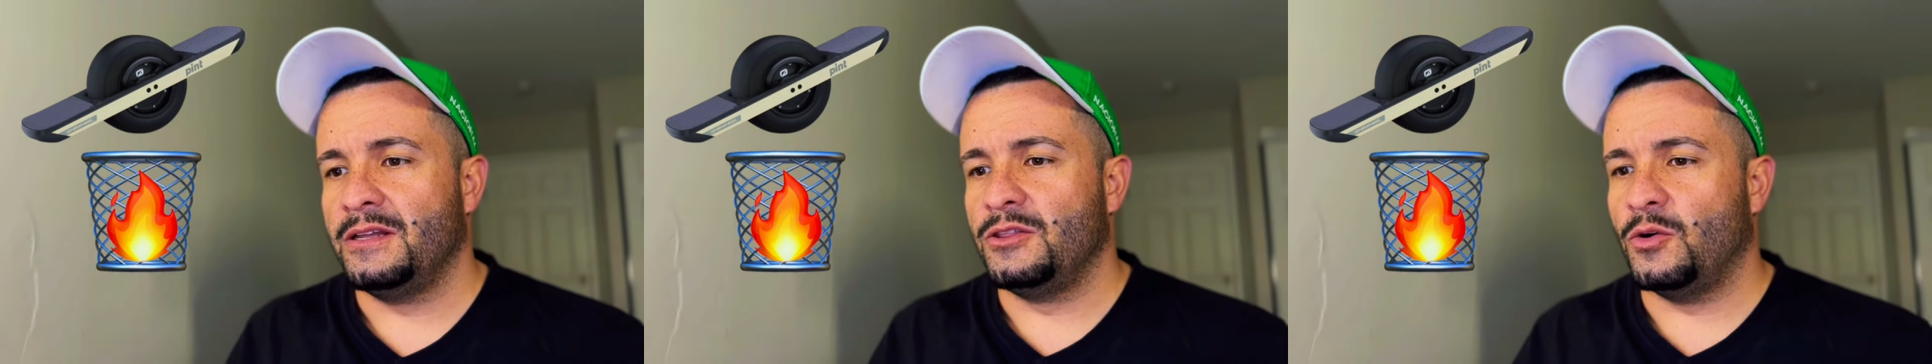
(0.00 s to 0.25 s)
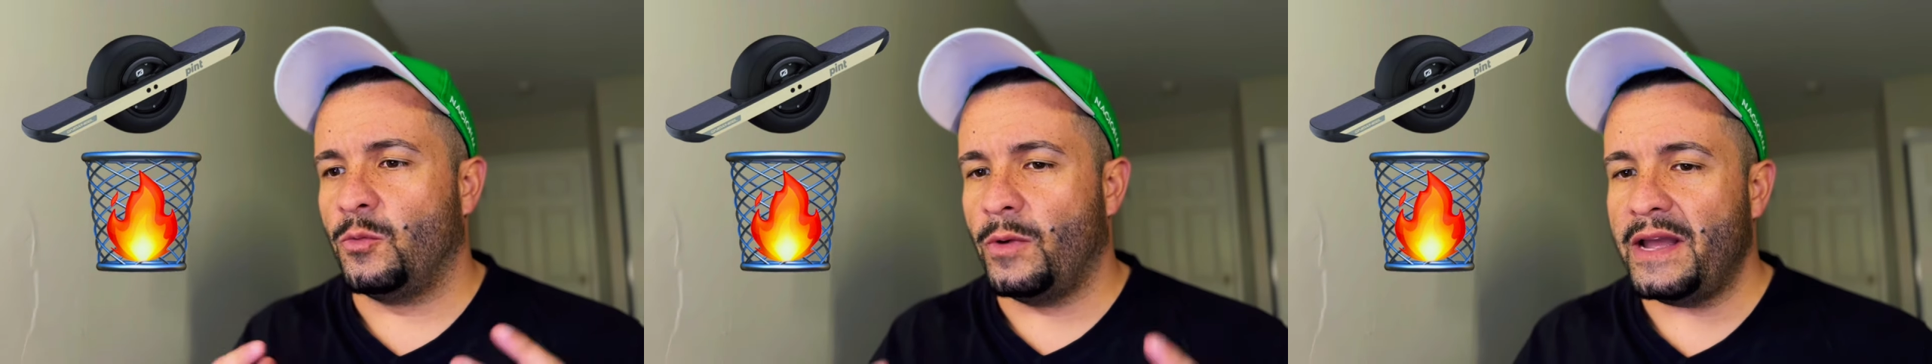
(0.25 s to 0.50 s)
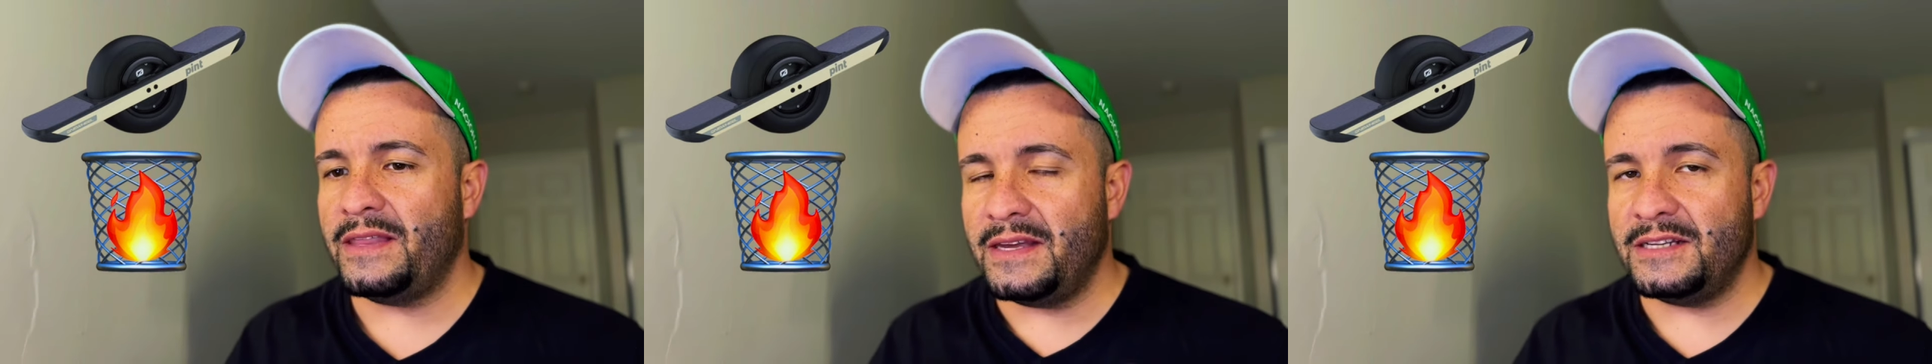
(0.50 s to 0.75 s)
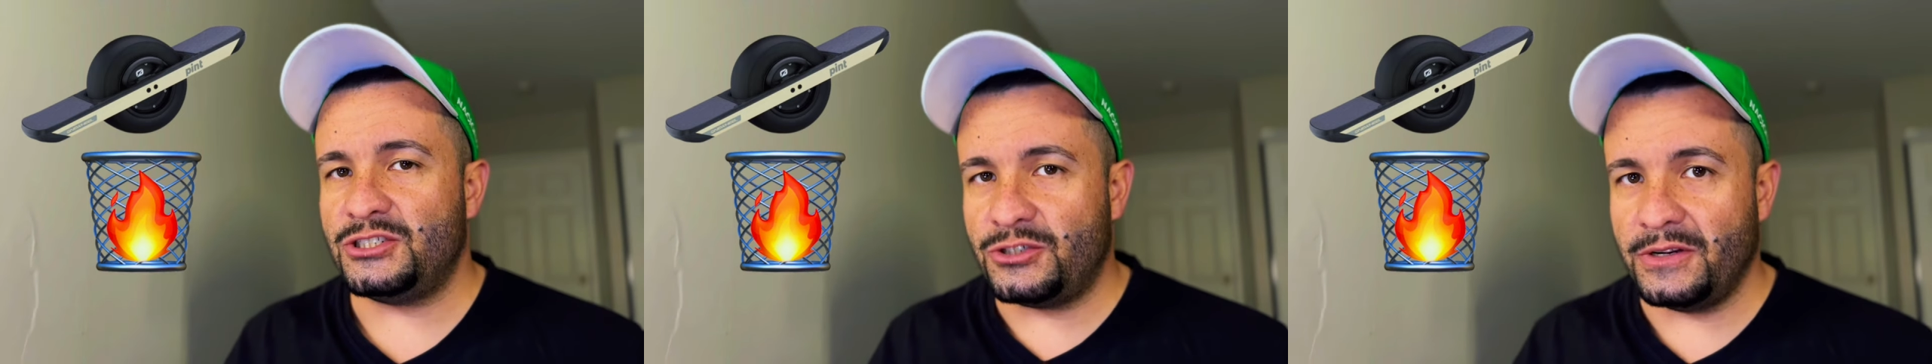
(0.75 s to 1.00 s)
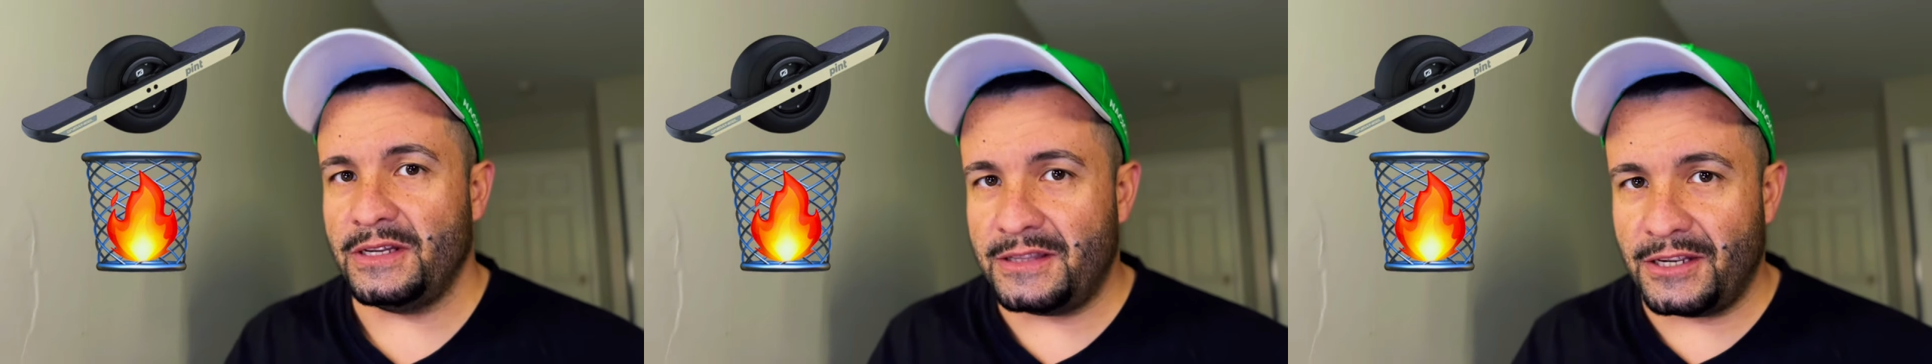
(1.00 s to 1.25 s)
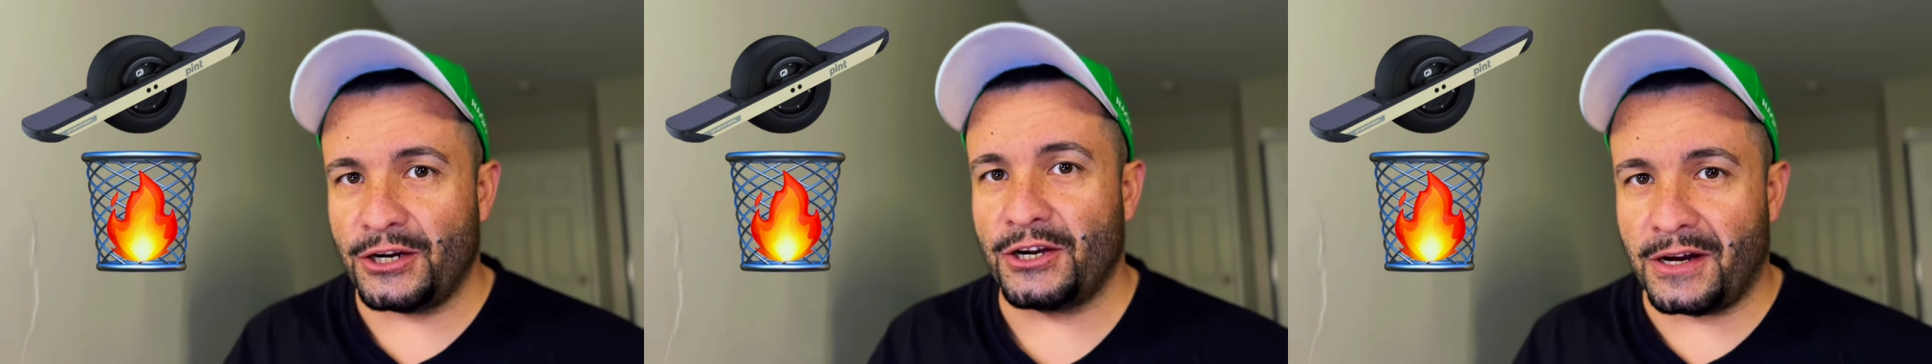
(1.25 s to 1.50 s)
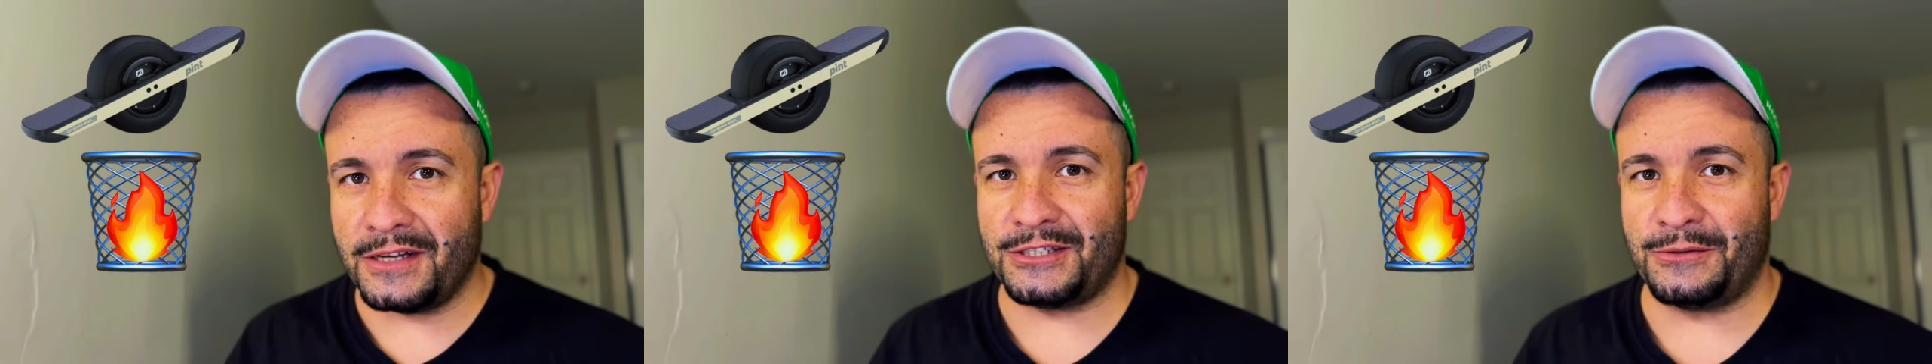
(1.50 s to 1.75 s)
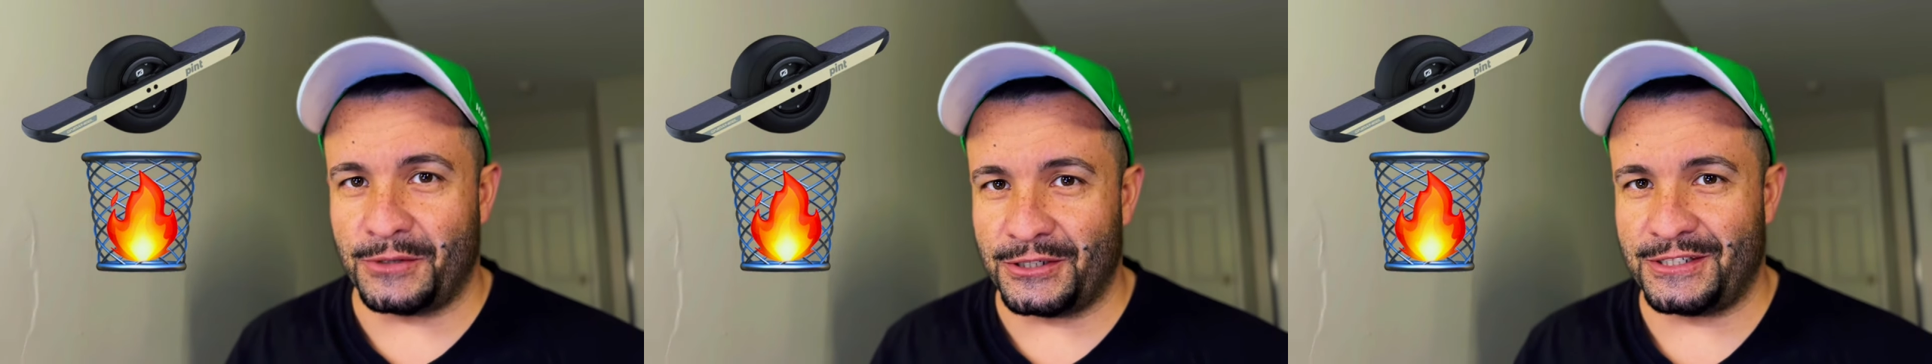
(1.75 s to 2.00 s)
The way they treat their
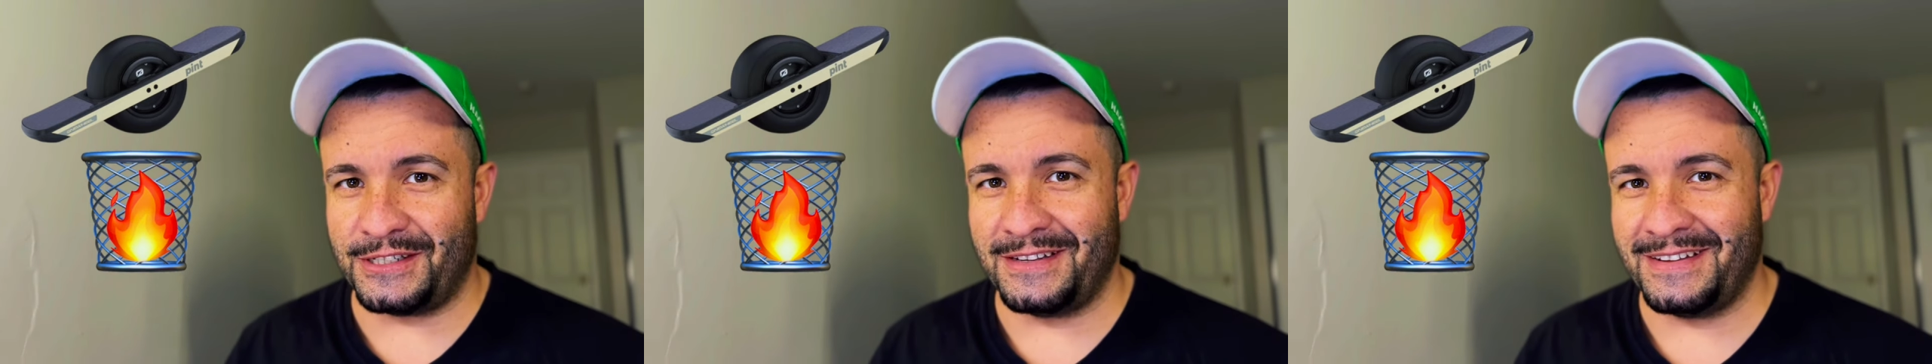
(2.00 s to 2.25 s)
customers.